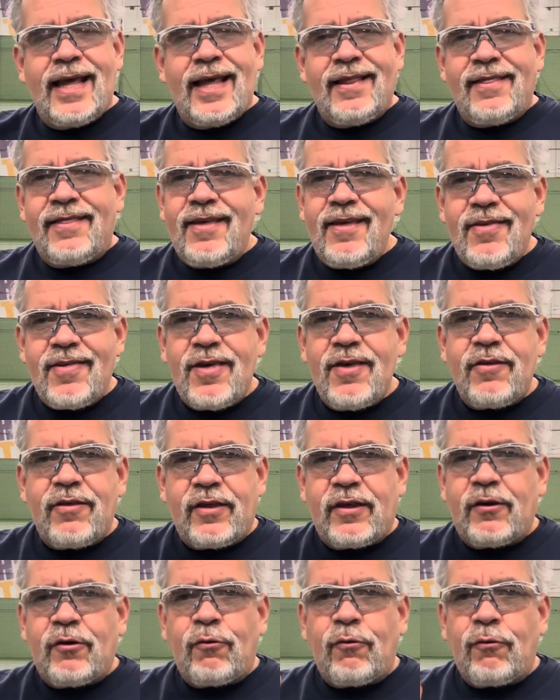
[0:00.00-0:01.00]
This is
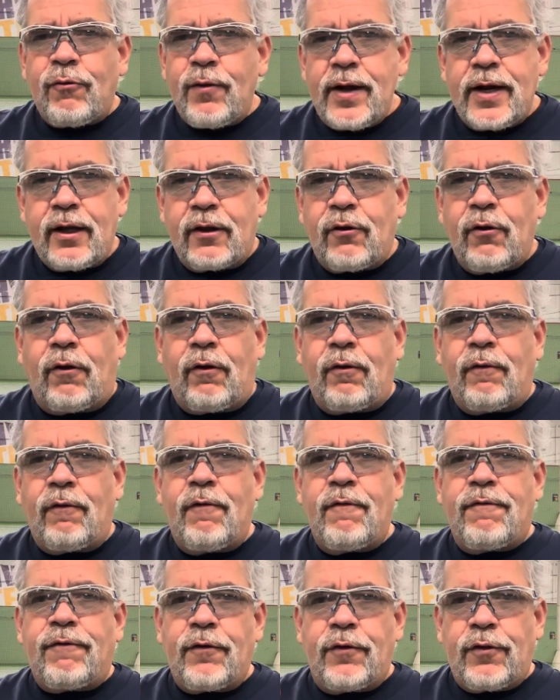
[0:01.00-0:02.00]
critical
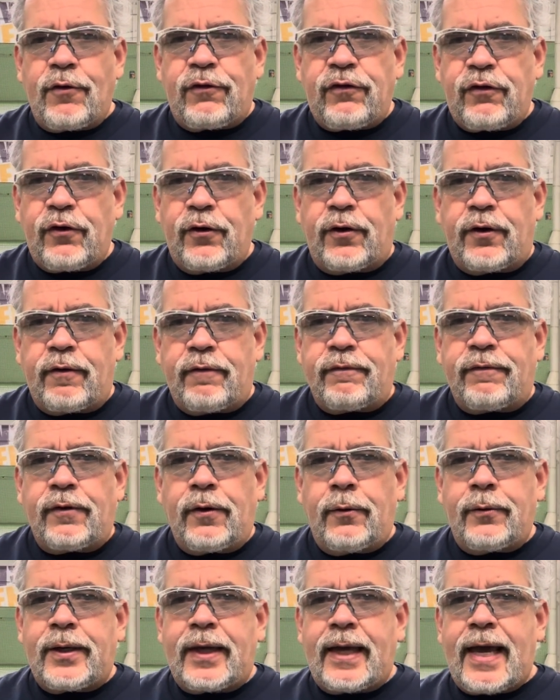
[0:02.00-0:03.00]
for the serve,
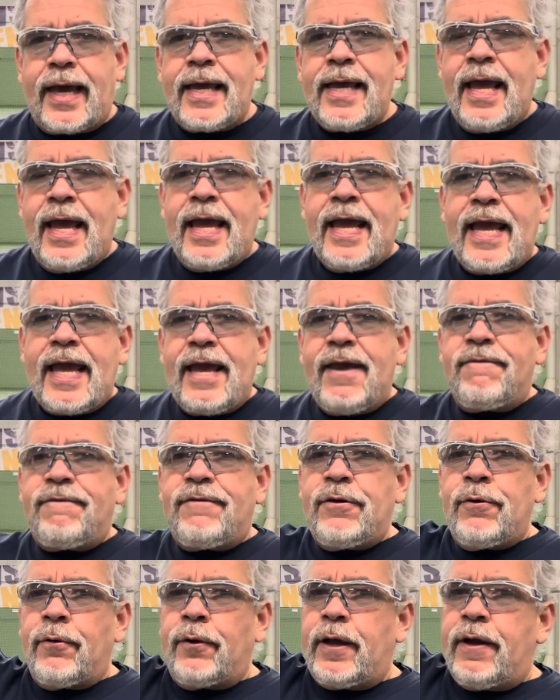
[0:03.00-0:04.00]
okay? If
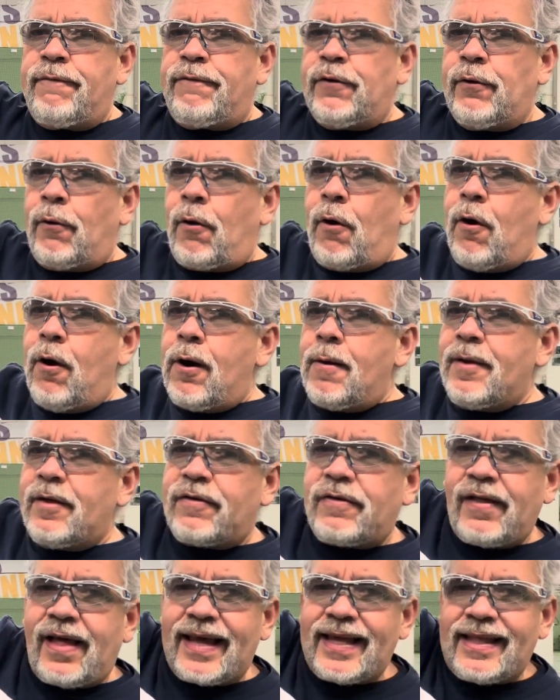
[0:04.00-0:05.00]
your arm is
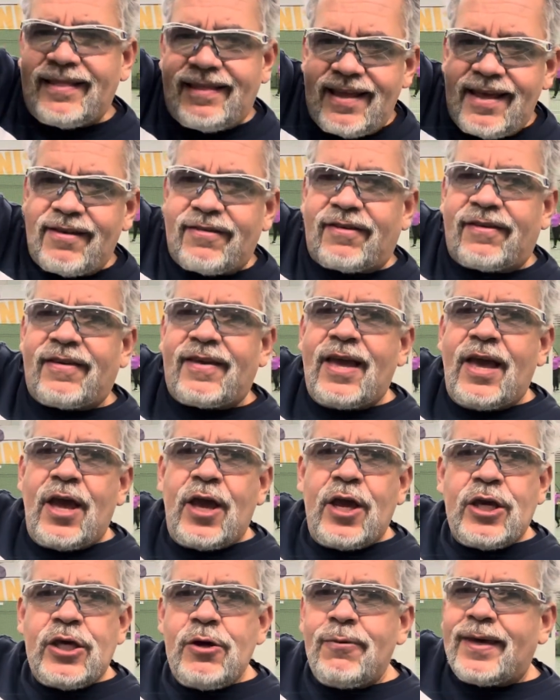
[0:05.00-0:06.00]
like this,
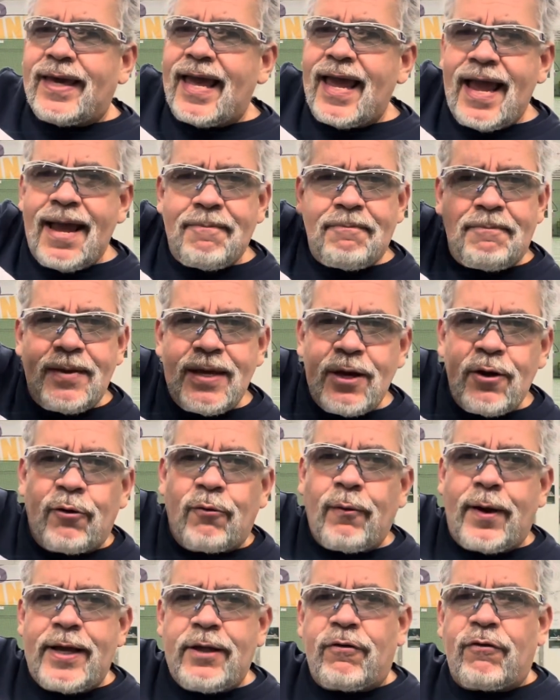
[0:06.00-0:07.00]
you can't be a
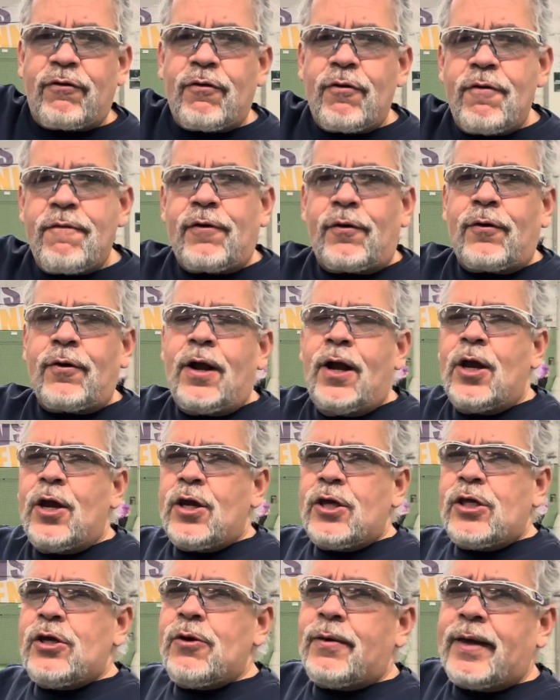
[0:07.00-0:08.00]
great server,
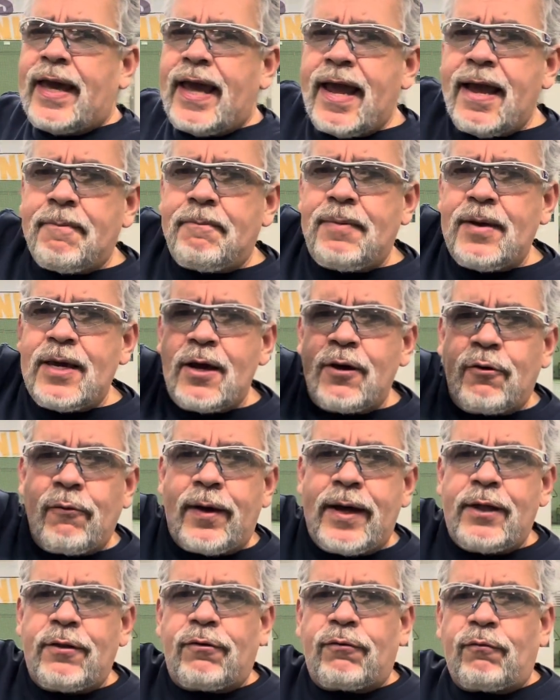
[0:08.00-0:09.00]
you can't be a
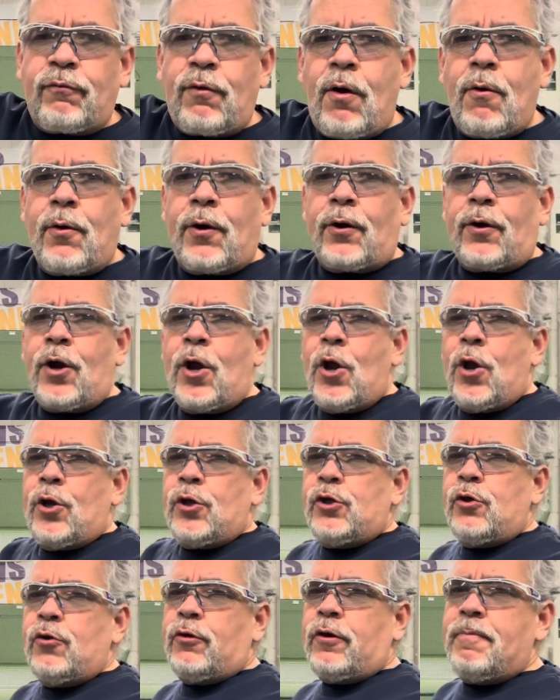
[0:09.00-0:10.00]
great thrower.
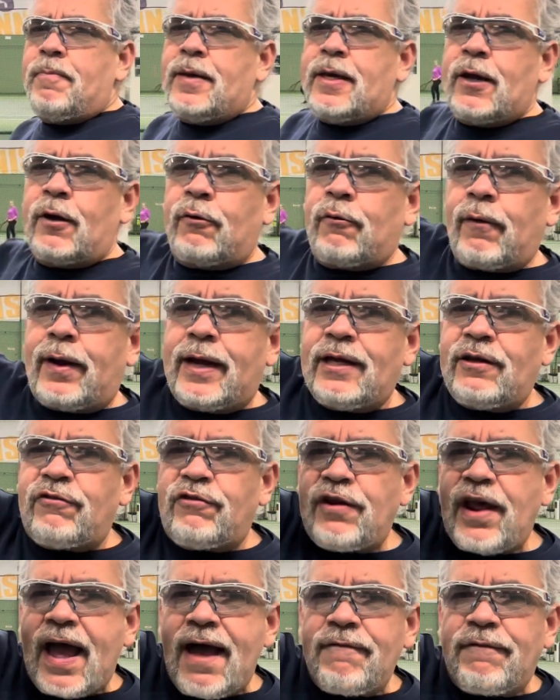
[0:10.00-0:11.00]
You can be a great
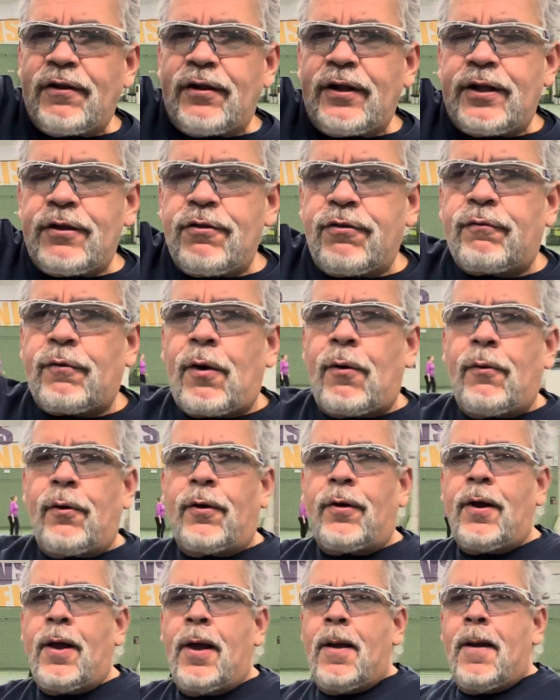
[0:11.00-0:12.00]
javelin
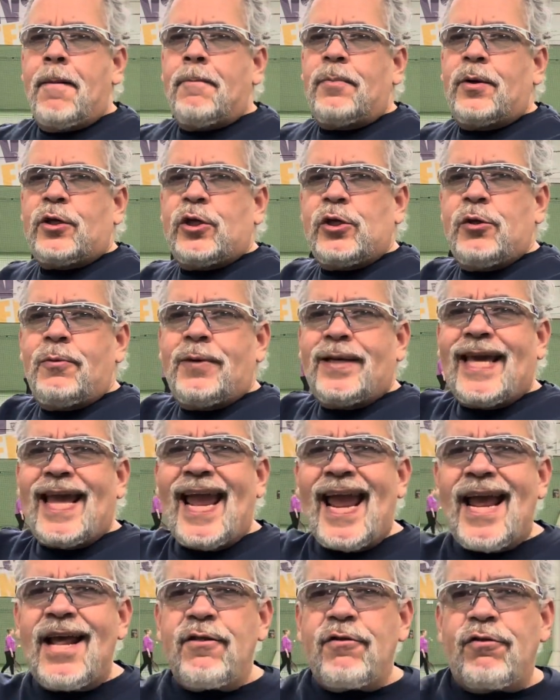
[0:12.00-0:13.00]
thrower, but you
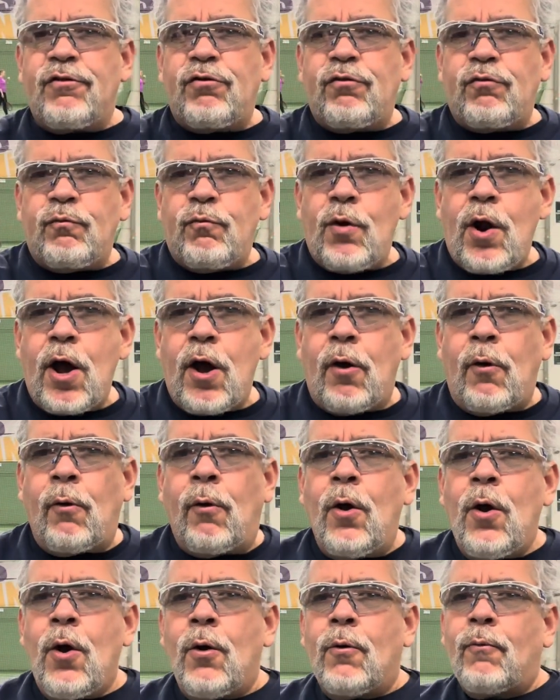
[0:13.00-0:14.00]
can't throw,
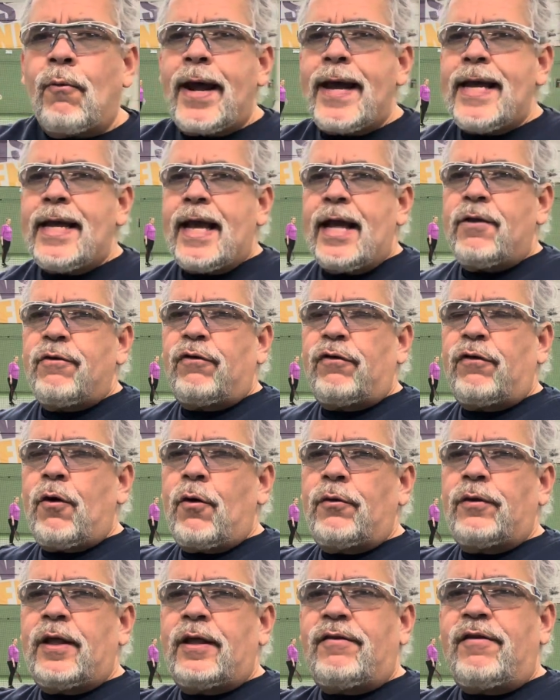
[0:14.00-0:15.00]
right? And so
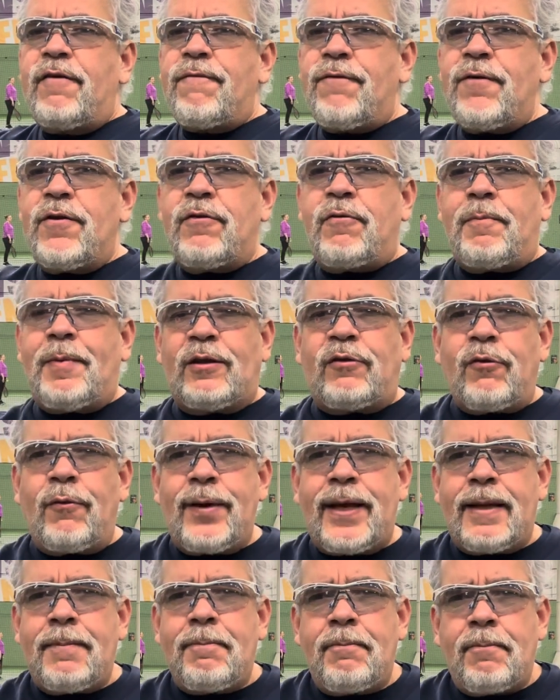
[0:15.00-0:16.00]
the difference
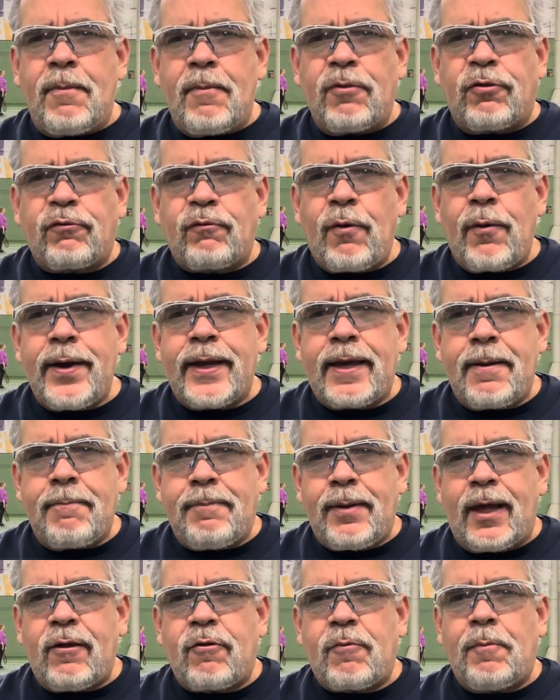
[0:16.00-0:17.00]
between throwing a
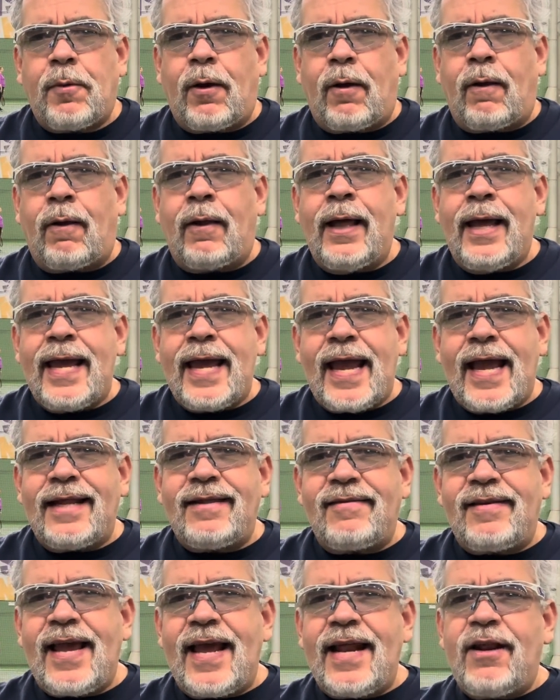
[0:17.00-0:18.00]
baseball and
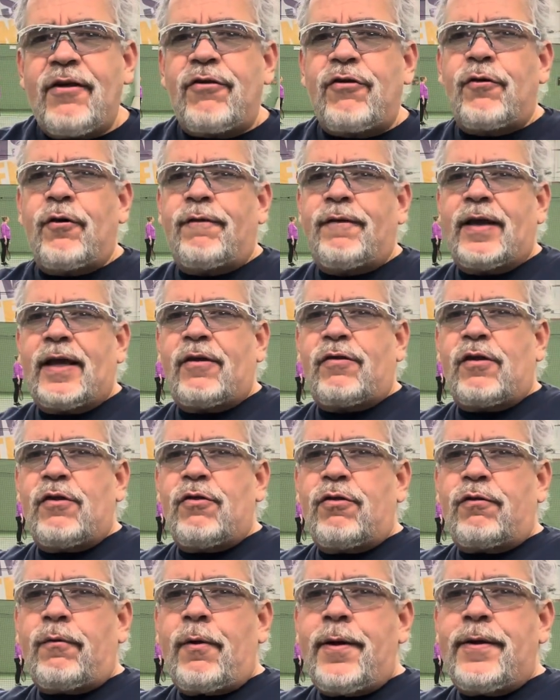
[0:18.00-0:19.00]
tennis serving is in
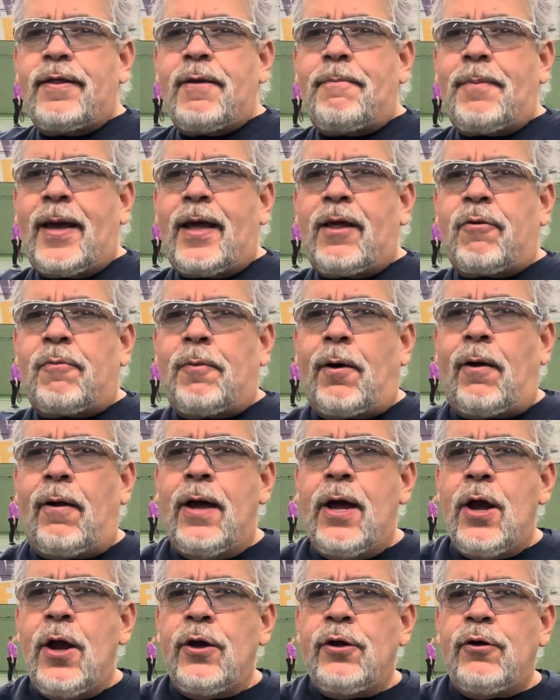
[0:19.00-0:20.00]
throwing the baseball,
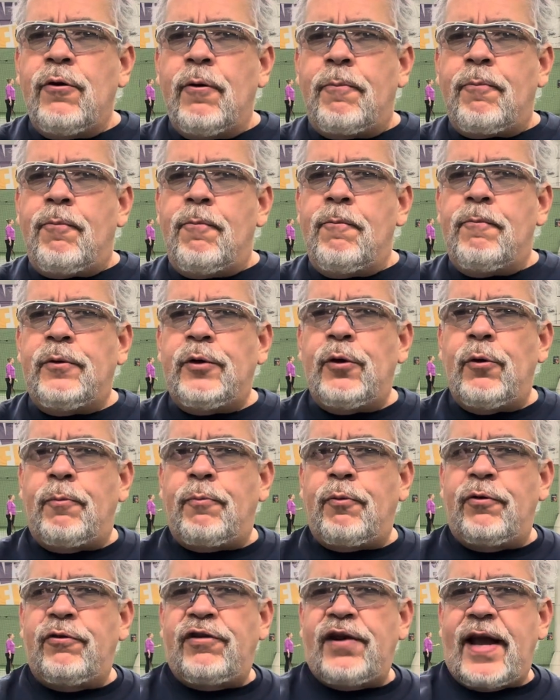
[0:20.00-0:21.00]
you're
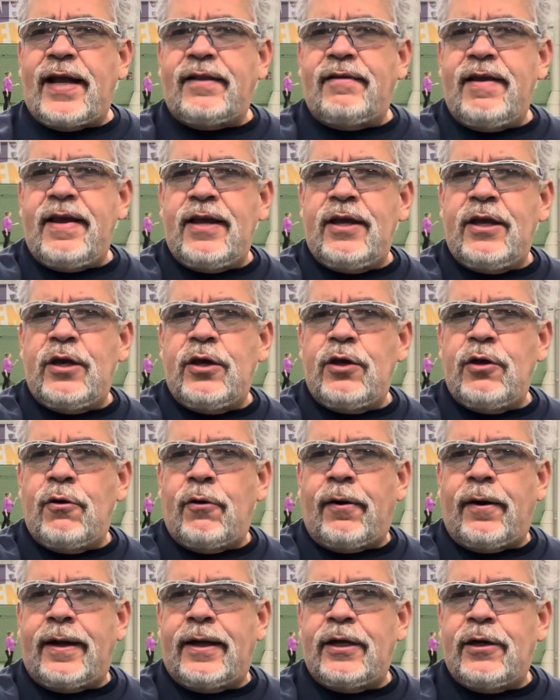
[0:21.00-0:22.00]
projecting
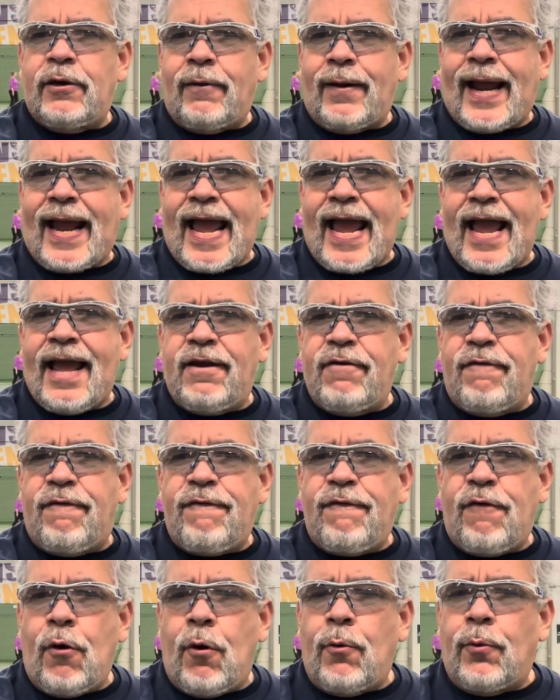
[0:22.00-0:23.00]
your hand
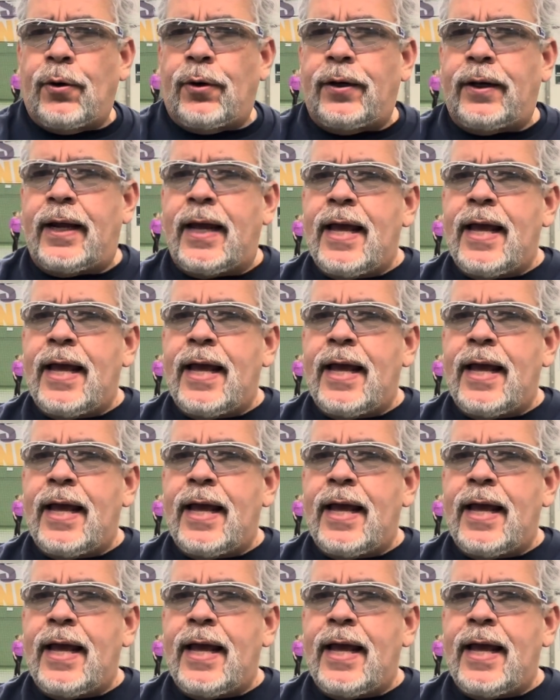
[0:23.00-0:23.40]
forward.